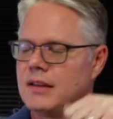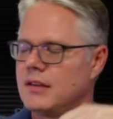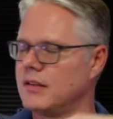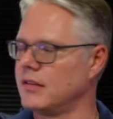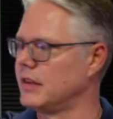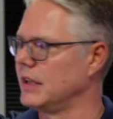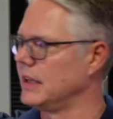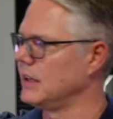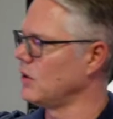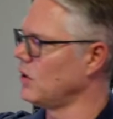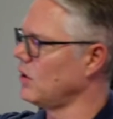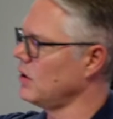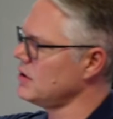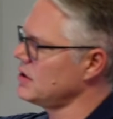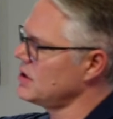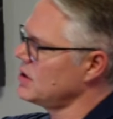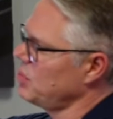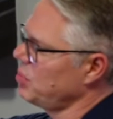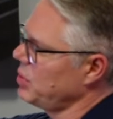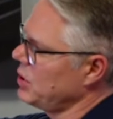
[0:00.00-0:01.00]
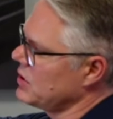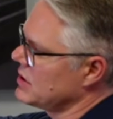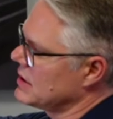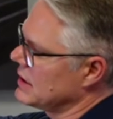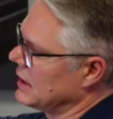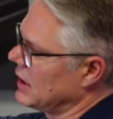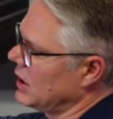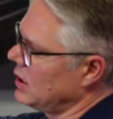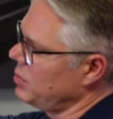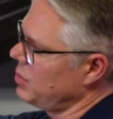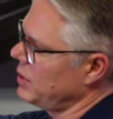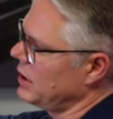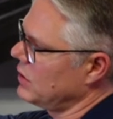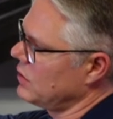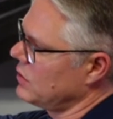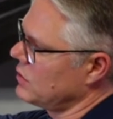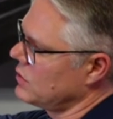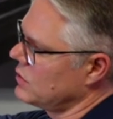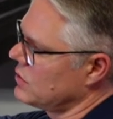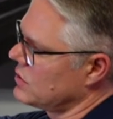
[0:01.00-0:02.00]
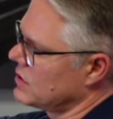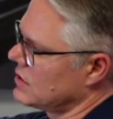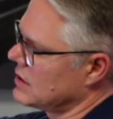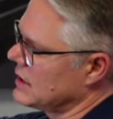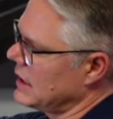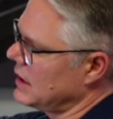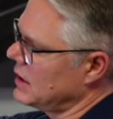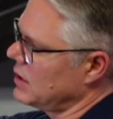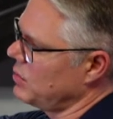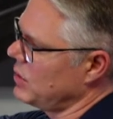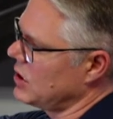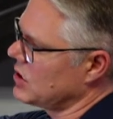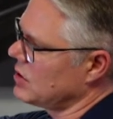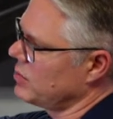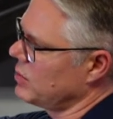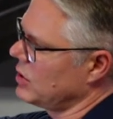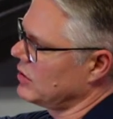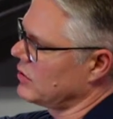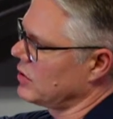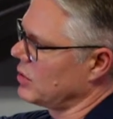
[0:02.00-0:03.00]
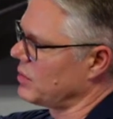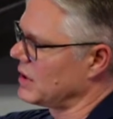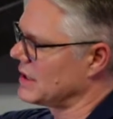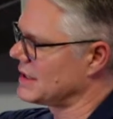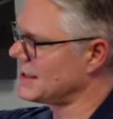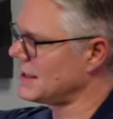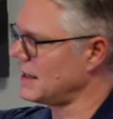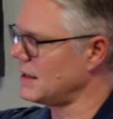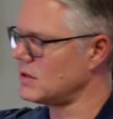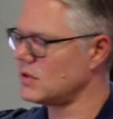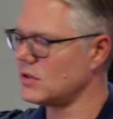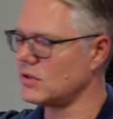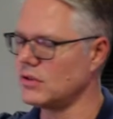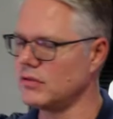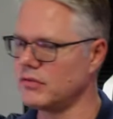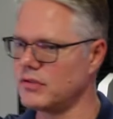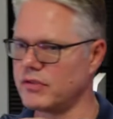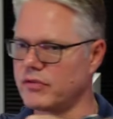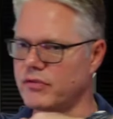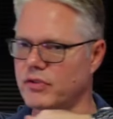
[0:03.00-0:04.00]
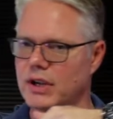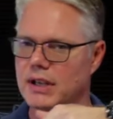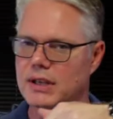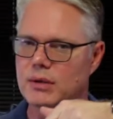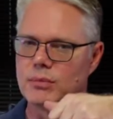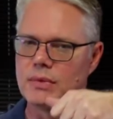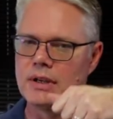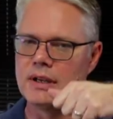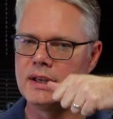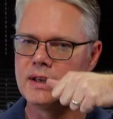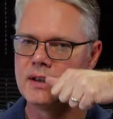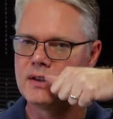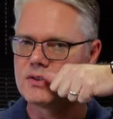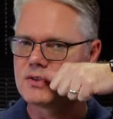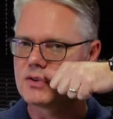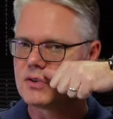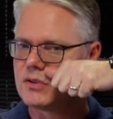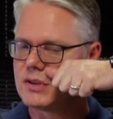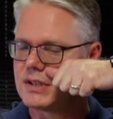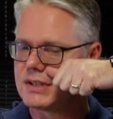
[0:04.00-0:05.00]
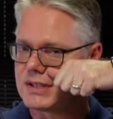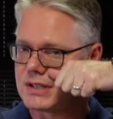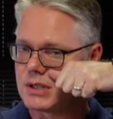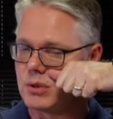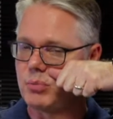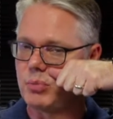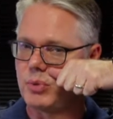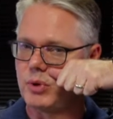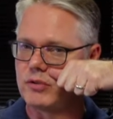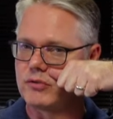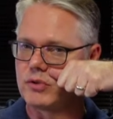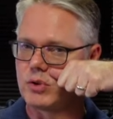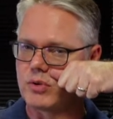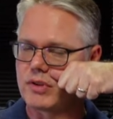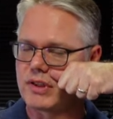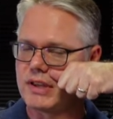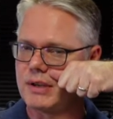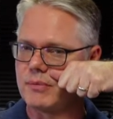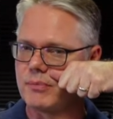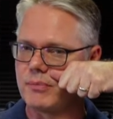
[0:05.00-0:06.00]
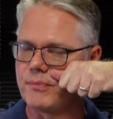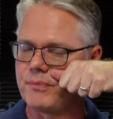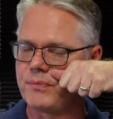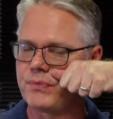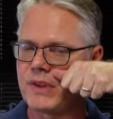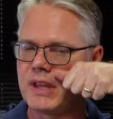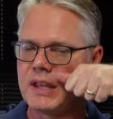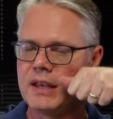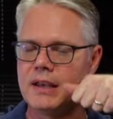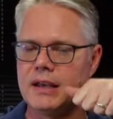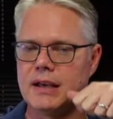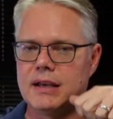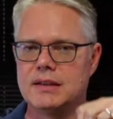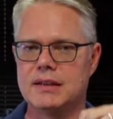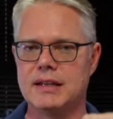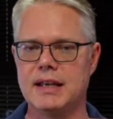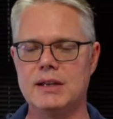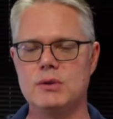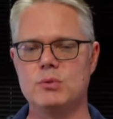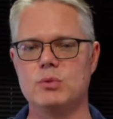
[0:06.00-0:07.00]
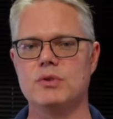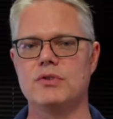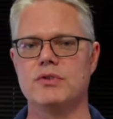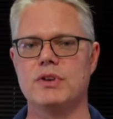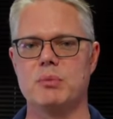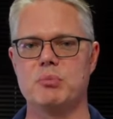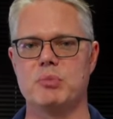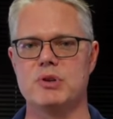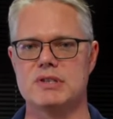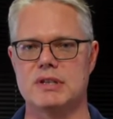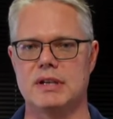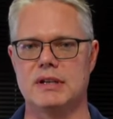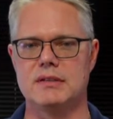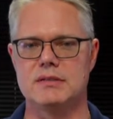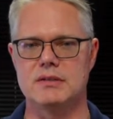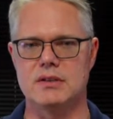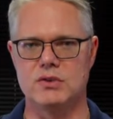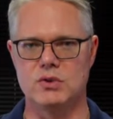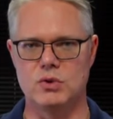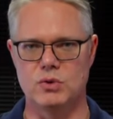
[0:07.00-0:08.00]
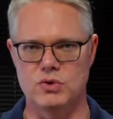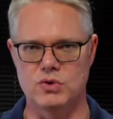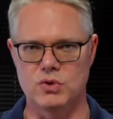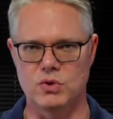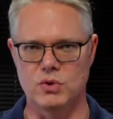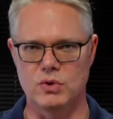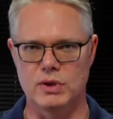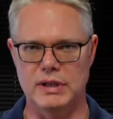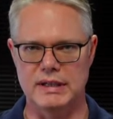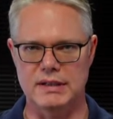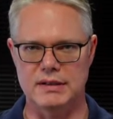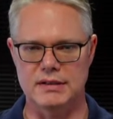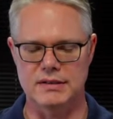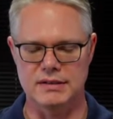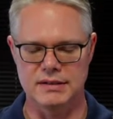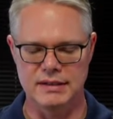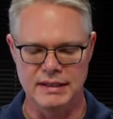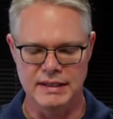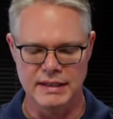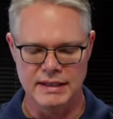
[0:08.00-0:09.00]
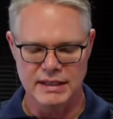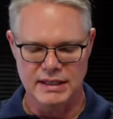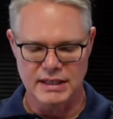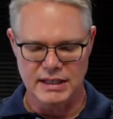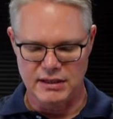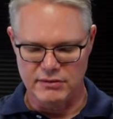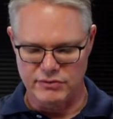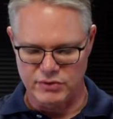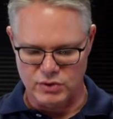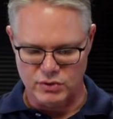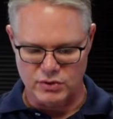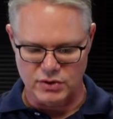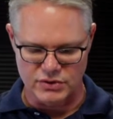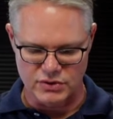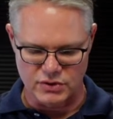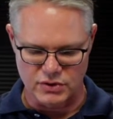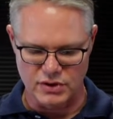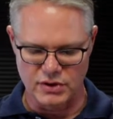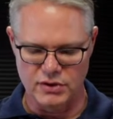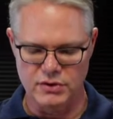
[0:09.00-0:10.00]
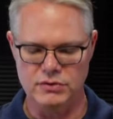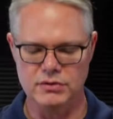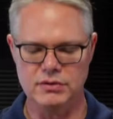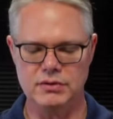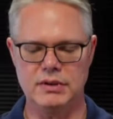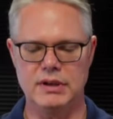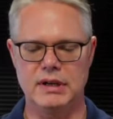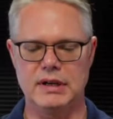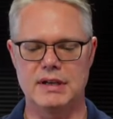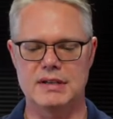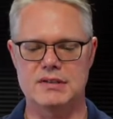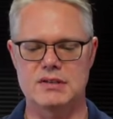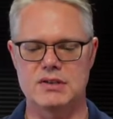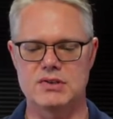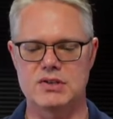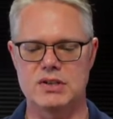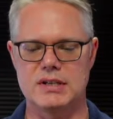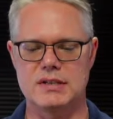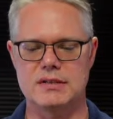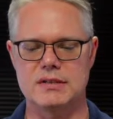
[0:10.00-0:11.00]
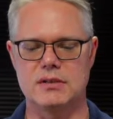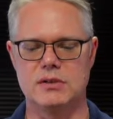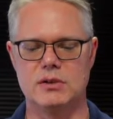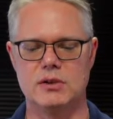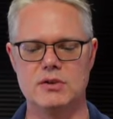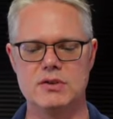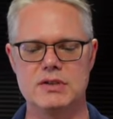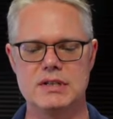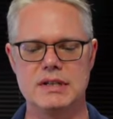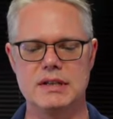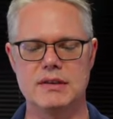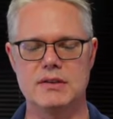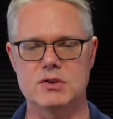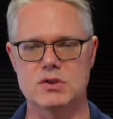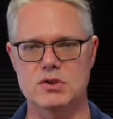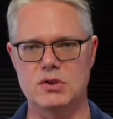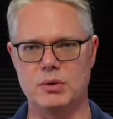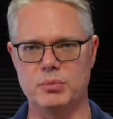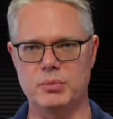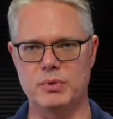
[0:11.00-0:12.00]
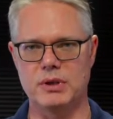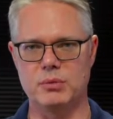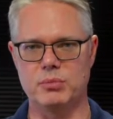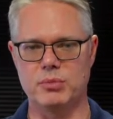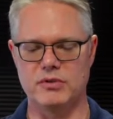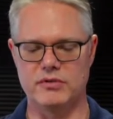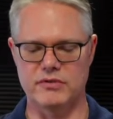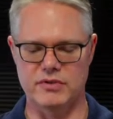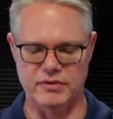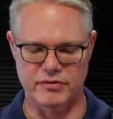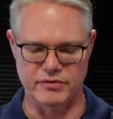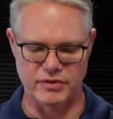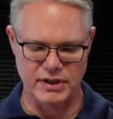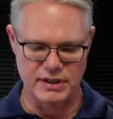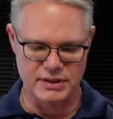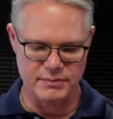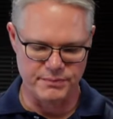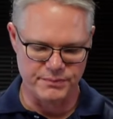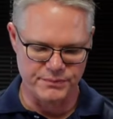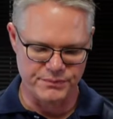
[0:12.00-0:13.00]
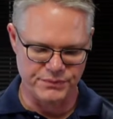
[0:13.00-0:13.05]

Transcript: Then ask the person helping you to take a measurement from the center of the frame to the tip of your thumb, and that will represent your draw length. If you're on your own, I suggest loosening the top clip of the frame,